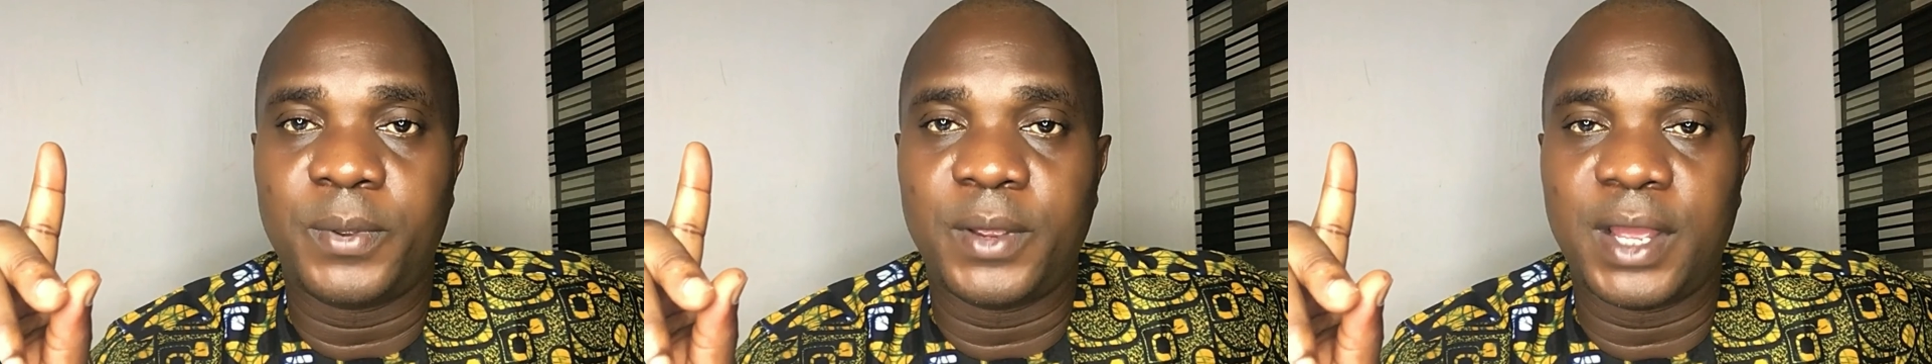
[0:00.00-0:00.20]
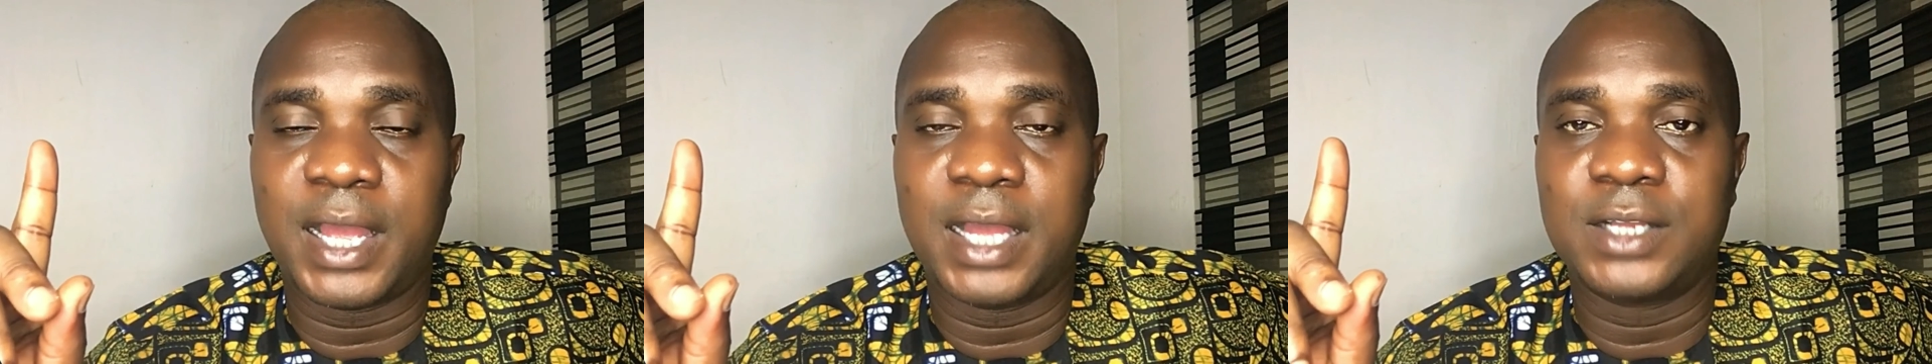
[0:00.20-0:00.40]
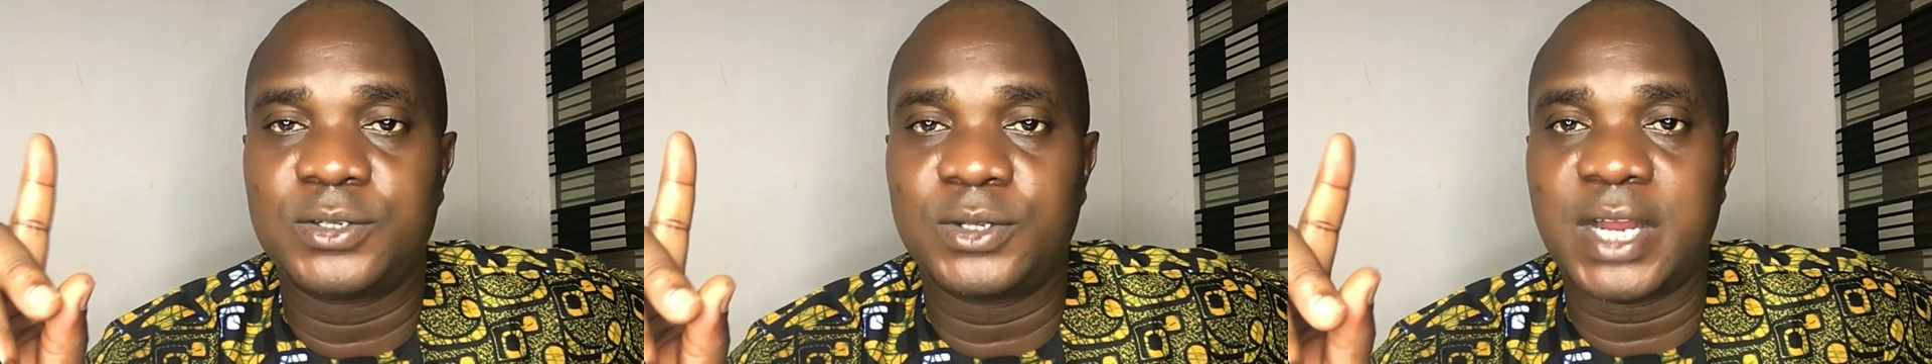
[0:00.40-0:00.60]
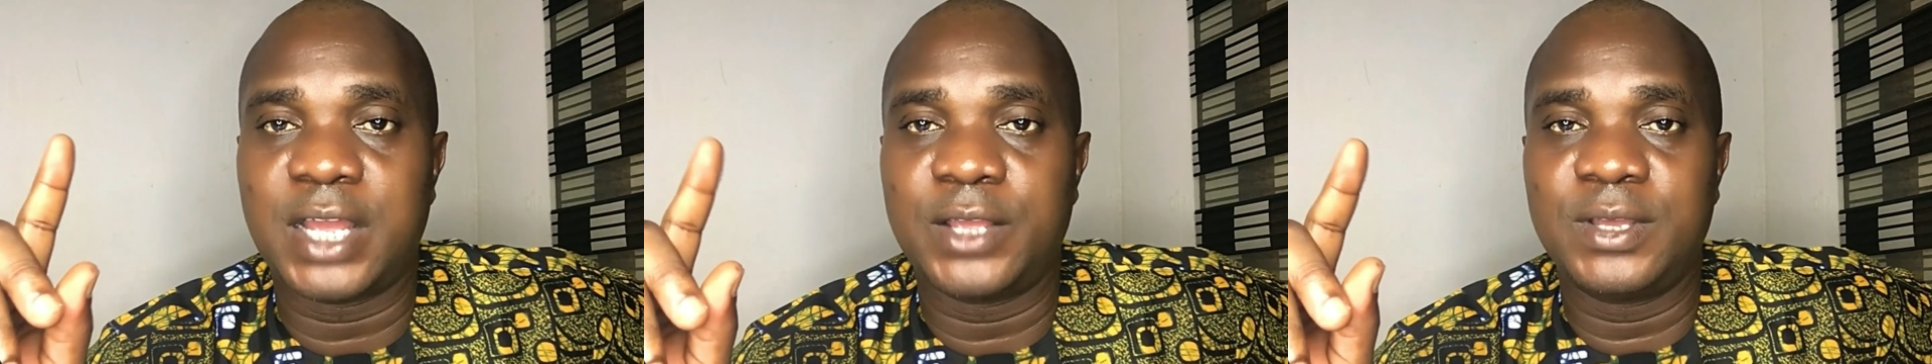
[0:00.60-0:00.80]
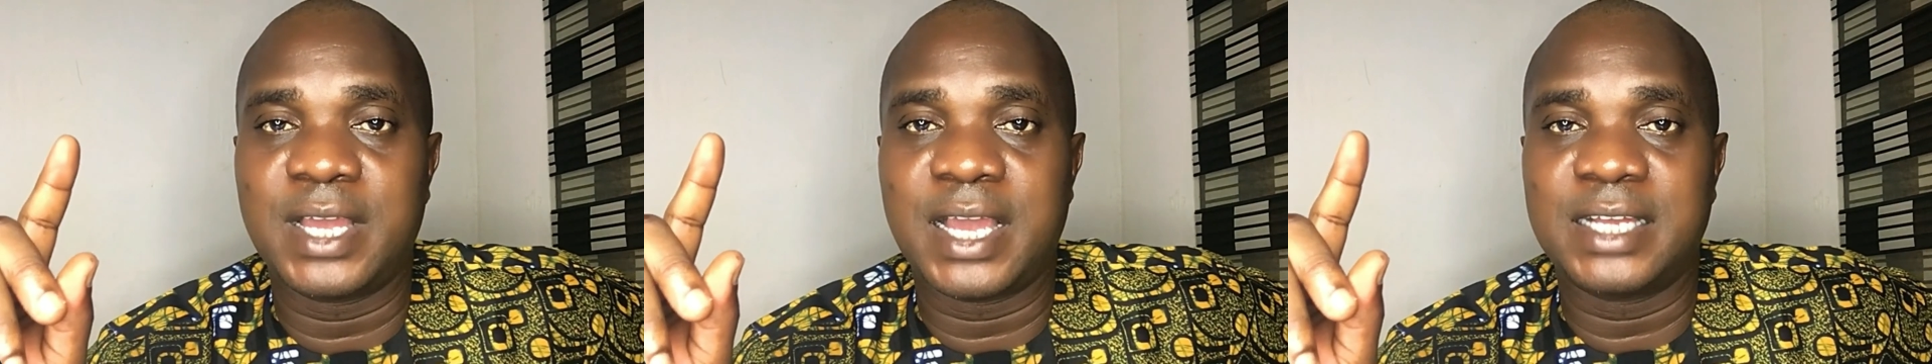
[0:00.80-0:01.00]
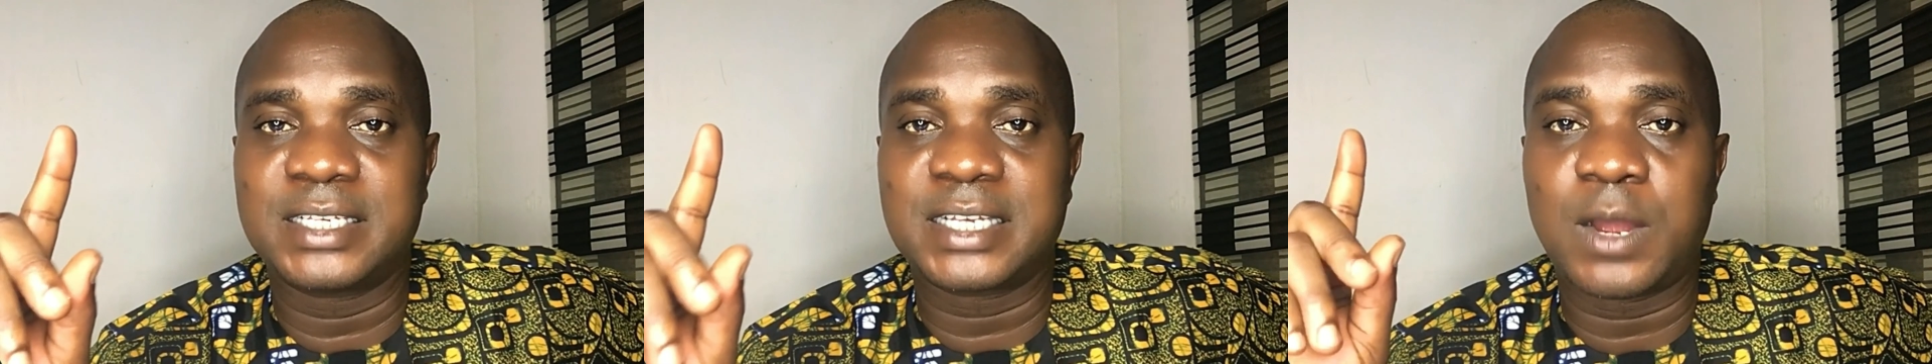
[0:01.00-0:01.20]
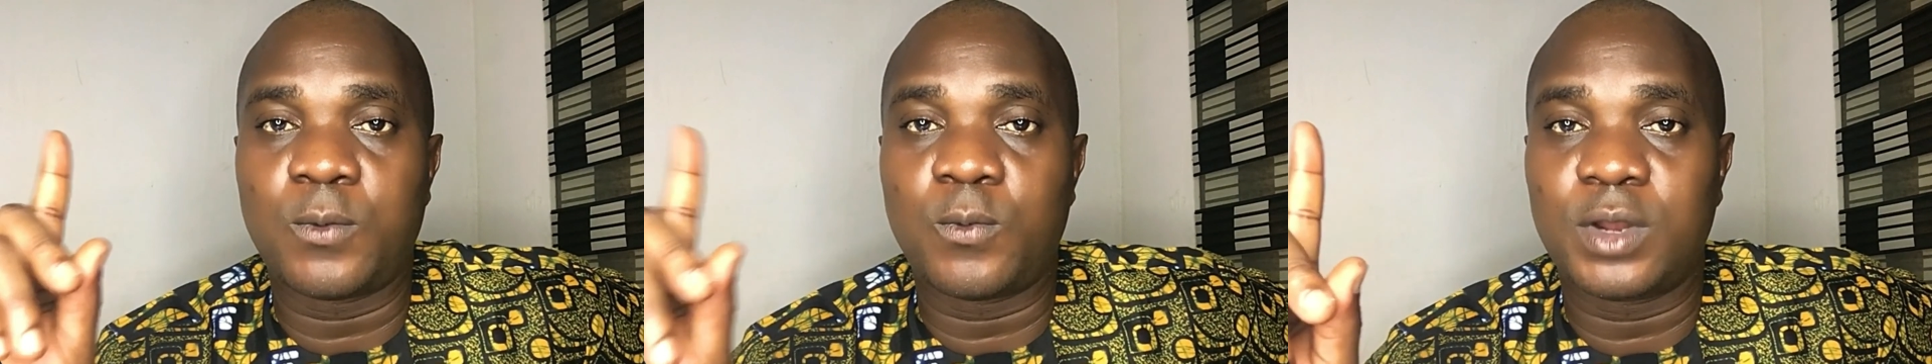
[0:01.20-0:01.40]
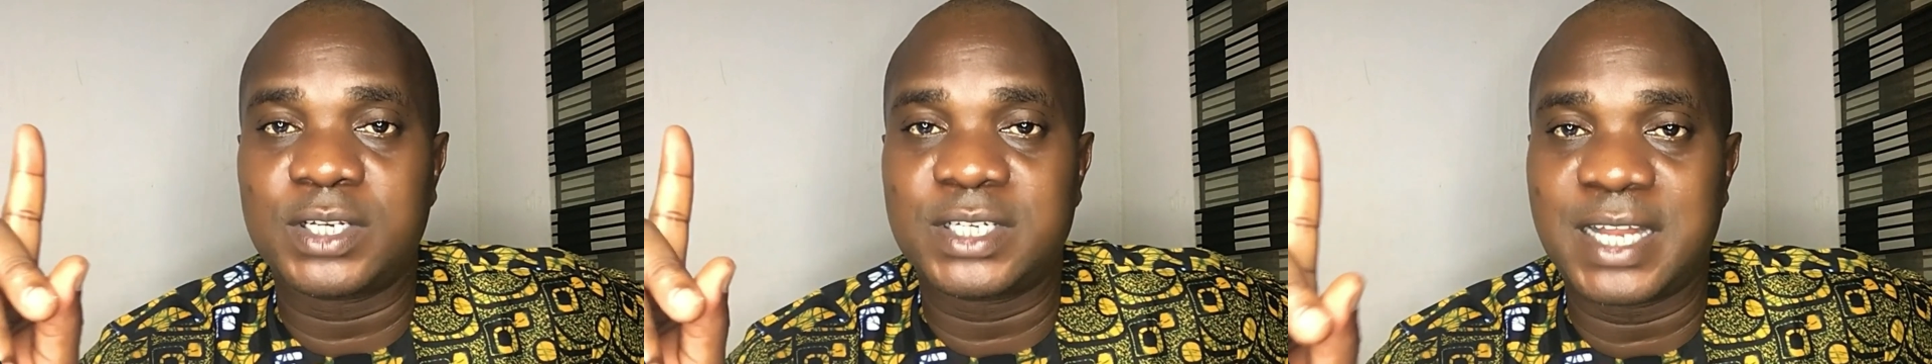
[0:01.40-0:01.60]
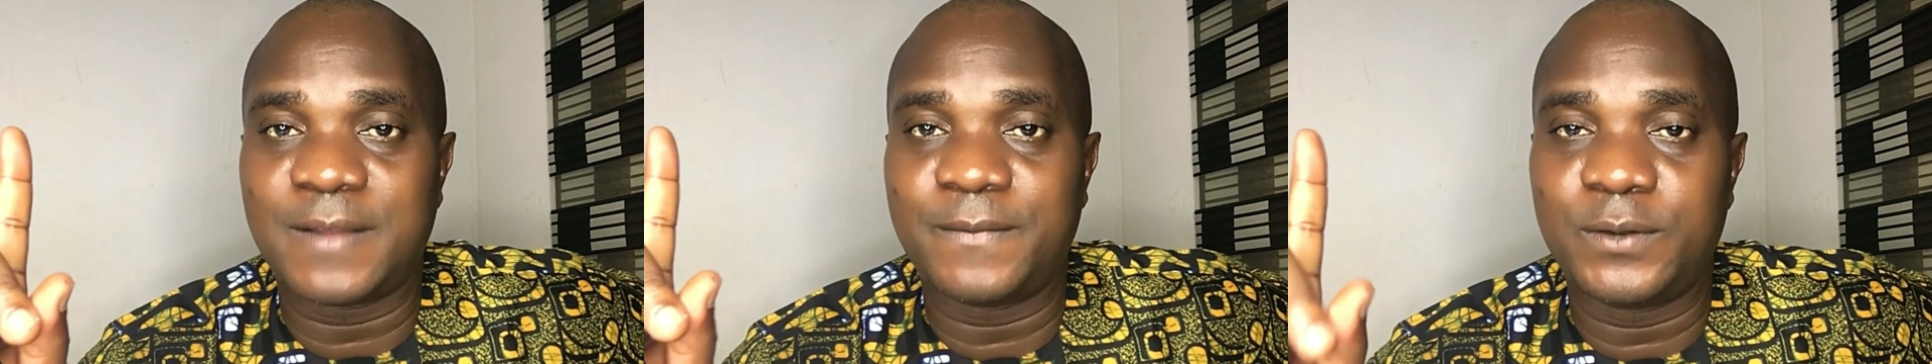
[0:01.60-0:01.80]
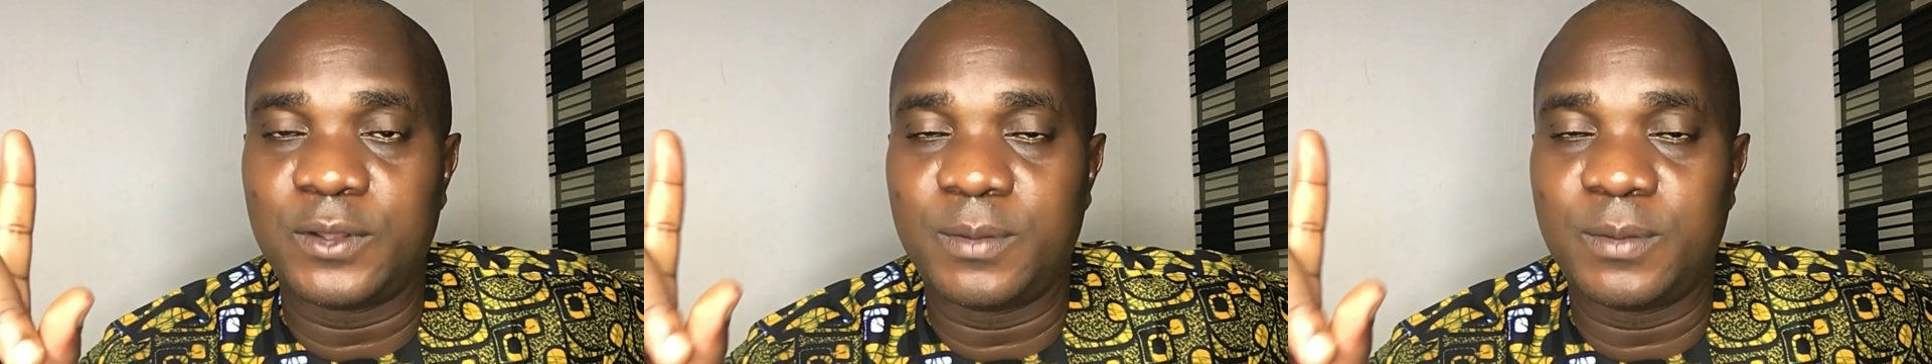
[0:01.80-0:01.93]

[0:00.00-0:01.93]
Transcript: here so that you guys can watch that video.